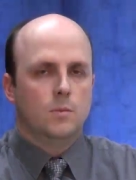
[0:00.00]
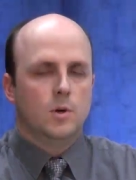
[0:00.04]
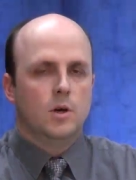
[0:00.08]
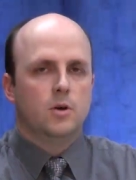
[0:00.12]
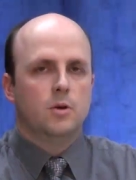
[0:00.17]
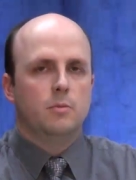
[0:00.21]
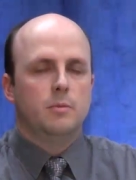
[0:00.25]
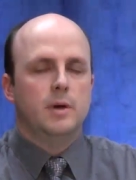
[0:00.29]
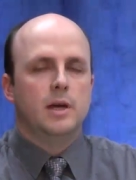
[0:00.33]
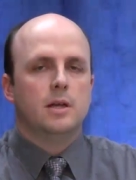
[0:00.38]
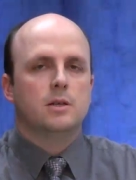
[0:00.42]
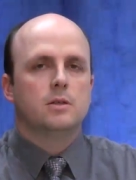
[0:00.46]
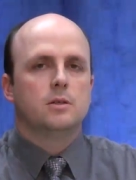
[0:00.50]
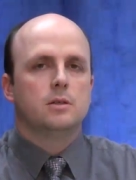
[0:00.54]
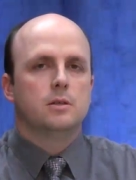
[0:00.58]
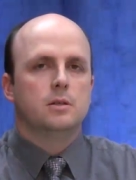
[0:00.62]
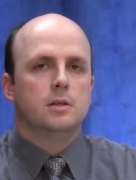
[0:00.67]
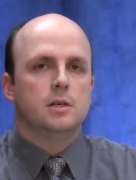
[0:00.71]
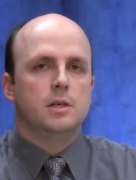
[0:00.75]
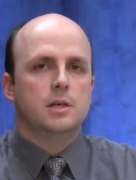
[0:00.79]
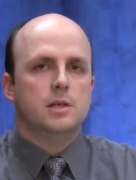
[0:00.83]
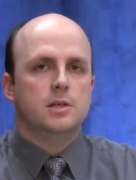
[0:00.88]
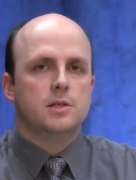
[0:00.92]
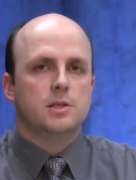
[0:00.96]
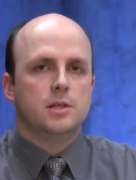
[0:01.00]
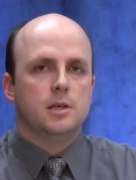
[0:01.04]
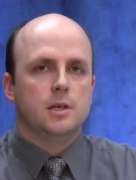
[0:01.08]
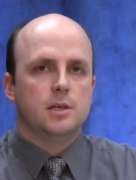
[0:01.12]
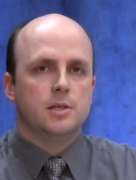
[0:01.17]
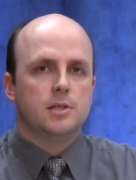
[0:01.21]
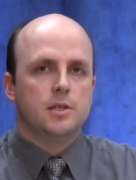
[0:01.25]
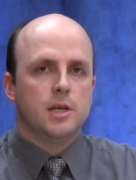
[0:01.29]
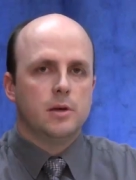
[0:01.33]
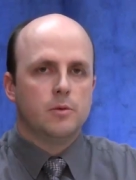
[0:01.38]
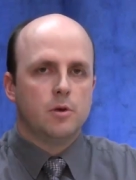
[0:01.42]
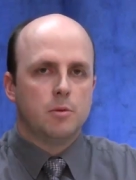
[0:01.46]
Welcome back to the
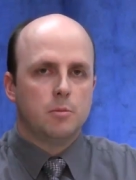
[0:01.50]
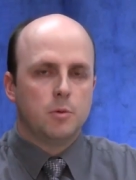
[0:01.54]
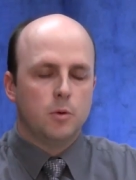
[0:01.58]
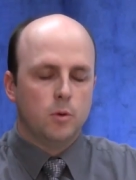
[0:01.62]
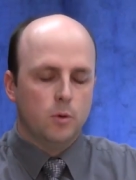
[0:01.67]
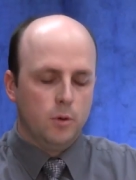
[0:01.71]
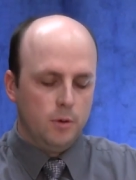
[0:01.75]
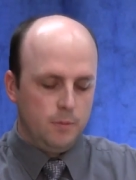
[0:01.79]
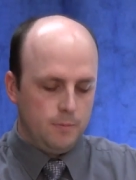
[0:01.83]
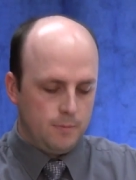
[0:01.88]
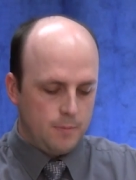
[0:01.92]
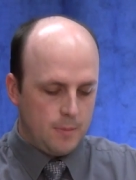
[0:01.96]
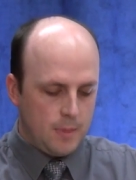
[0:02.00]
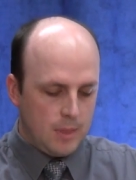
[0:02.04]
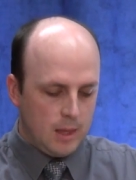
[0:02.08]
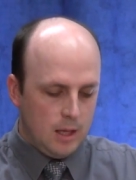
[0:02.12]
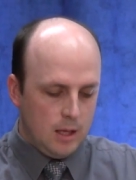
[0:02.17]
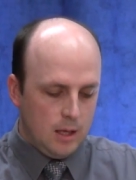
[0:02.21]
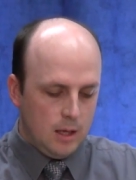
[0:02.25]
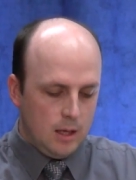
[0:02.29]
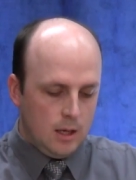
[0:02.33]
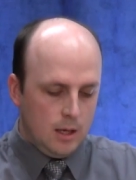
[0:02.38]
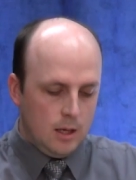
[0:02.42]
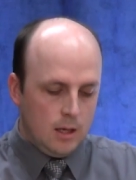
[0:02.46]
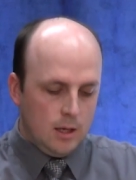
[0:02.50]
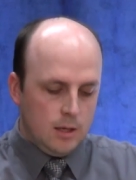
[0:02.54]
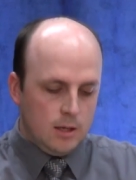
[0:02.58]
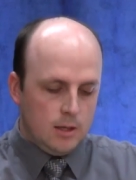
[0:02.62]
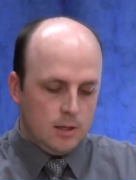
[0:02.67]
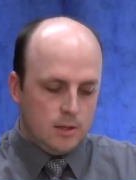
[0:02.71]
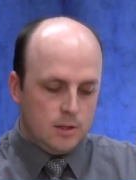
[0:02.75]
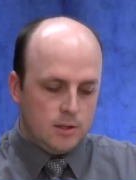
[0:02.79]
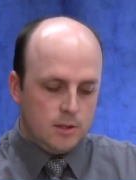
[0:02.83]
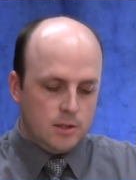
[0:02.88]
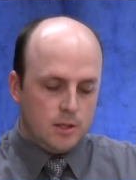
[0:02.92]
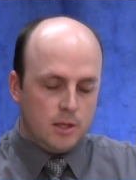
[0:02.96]
CEC report.
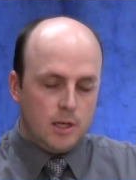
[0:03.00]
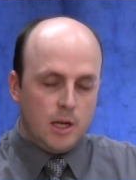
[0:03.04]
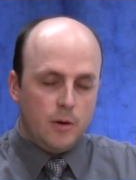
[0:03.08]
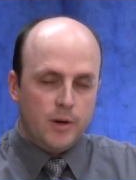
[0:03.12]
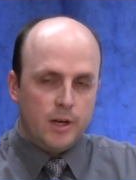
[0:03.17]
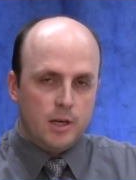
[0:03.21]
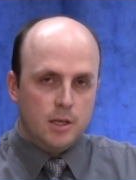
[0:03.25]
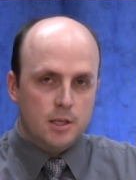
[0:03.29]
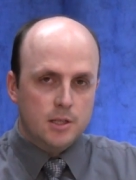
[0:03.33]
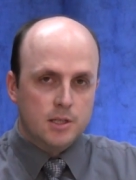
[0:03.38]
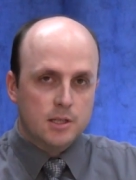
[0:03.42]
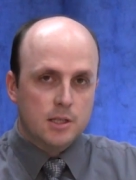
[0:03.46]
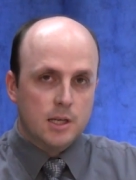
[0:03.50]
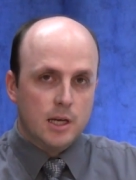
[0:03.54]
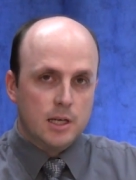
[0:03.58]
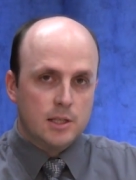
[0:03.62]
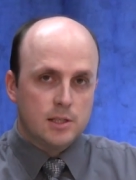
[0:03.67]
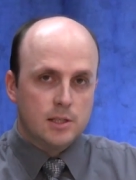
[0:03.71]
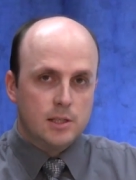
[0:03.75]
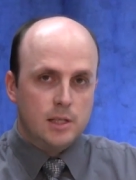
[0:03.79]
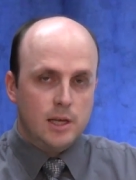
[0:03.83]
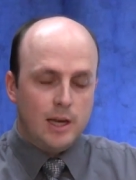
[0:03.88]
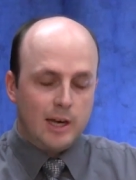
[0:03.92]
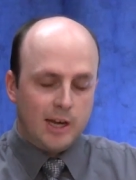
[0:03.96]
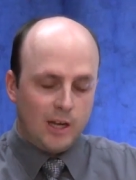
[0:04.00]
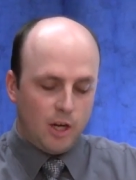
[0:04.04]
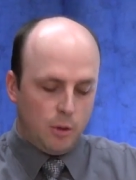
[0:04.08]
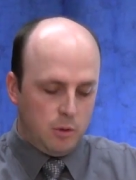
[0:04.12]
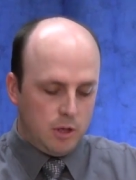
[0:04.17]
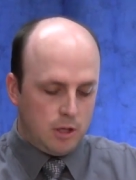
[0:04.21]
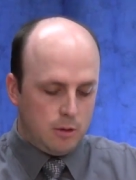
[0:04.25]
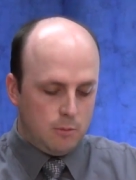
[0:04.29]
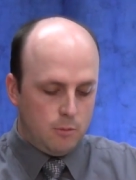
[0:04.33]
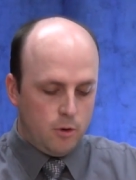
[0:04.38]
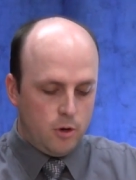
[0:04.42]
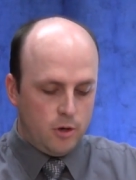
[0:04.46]
So now we're going to discuss the
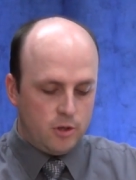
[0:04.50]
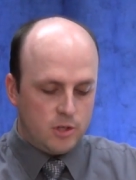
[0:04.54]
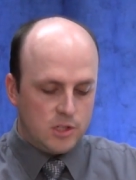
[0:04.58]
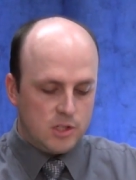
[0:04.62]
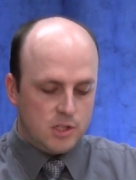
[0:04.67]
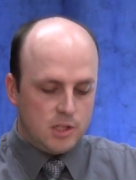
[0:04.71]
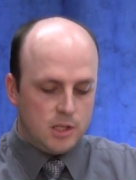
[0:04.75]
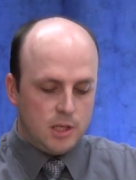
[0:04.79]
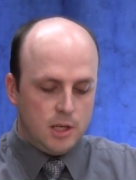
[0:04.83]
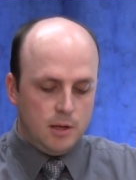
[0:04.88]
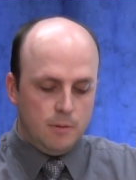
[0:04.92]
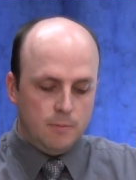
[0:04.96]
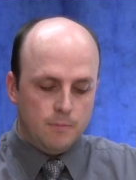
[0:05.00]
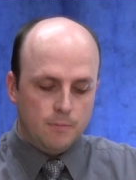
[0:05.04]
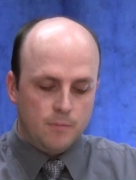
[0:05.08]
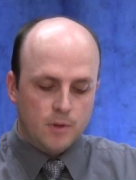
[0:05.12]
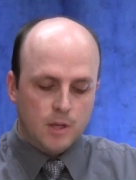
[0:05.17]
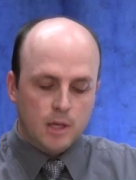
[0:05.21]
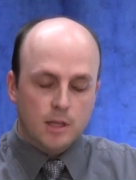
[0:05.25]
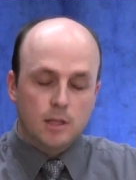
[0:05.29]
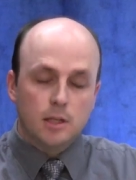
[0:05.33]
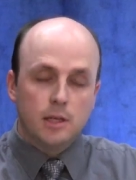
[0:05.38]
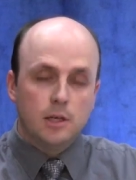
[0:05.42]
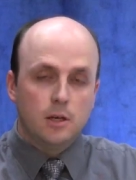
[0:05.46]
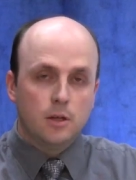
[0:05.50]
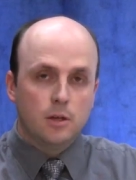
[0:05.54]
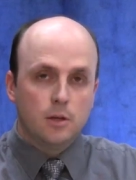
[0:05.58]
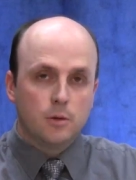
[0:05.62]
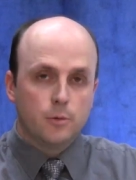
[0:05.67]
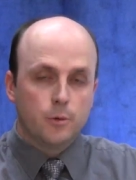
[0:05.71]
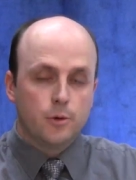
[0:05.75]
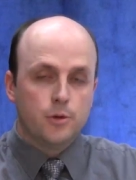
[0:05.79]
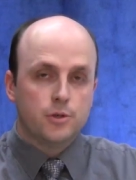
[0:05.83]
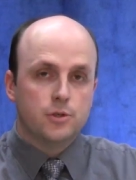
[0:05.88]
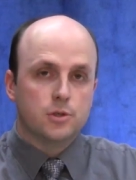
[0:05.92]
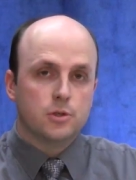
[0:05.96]
economic emergency and Lyndon
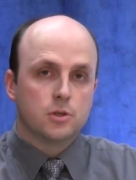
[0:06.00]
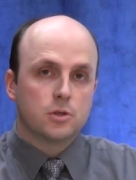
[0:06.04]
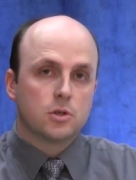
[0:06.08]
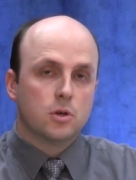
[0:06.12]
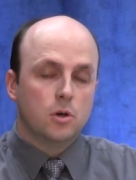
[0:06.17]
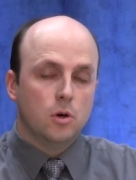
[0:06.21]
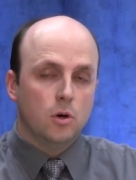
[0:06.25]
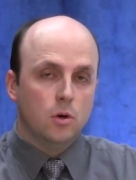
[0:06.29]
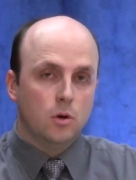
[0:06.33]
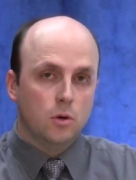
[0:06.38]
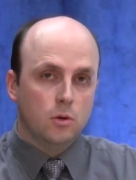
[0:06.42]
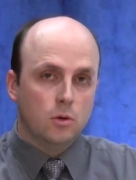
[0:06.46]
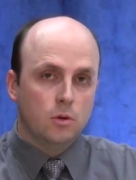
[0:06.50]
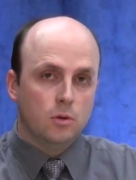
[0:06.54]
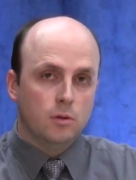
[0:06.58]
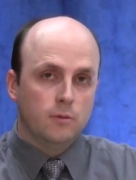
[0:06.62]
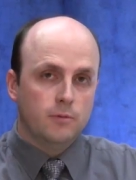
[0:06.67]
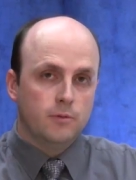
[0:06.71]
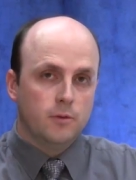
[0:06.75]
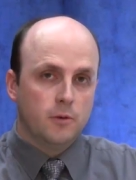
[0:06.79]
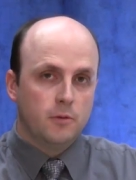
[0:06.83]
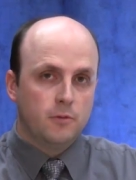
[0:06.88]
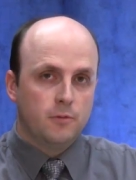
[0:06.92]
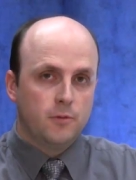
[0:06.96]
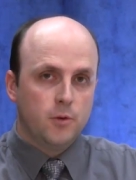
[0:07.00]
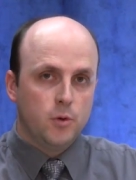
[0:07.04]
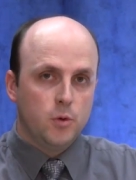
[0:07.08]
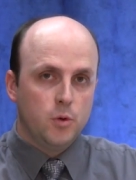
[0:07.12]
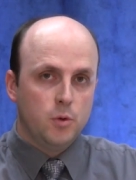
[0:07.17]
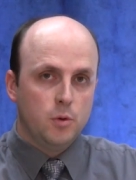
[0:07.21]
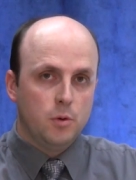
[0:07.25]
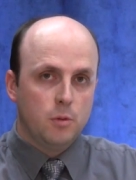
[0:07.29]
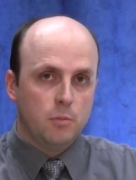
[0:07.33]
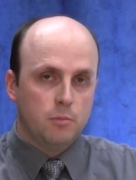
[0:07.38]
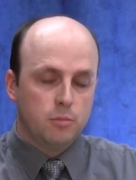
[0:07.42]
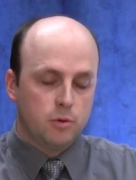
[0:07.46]
LaRouche's call for
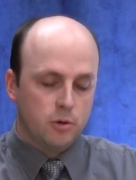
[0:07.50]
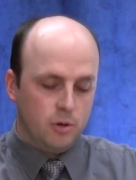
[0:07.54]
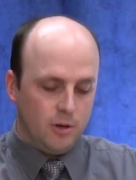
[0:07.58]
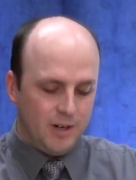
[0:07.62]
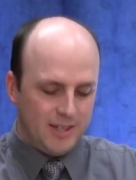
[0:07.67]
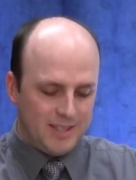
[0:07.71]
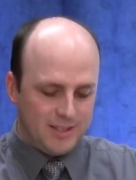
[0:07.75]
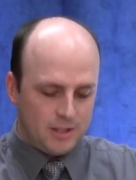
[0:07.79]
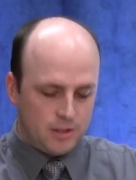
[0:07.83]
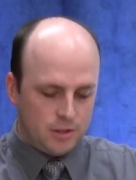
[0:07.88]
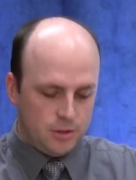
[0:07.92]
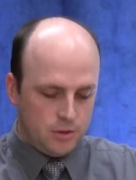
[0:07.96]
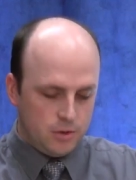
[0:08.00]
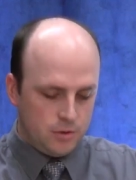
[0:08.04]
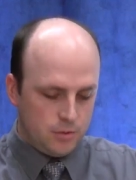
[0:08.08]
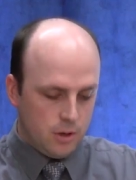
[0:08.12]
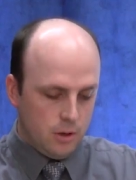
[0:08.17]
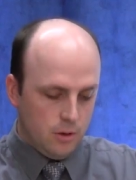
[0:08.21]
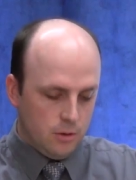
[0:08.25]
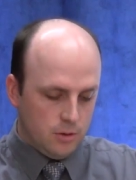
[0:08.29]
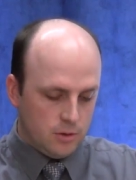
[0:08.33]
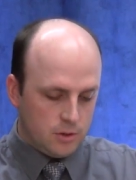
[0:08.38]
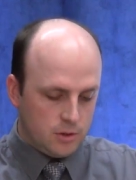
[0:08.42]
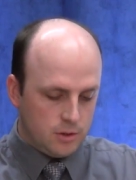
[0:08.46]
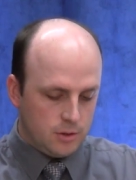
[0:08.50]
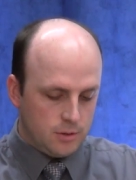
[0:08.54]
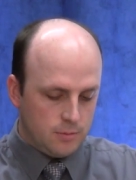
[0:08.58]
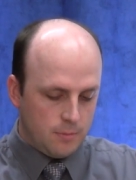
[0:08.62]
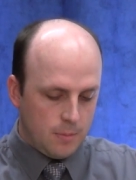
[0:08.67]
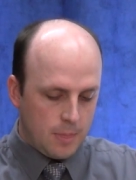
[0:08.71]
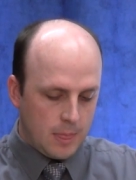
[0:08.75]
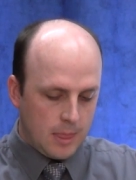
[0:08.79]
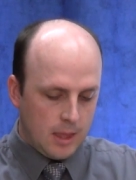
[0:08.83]
food price controls.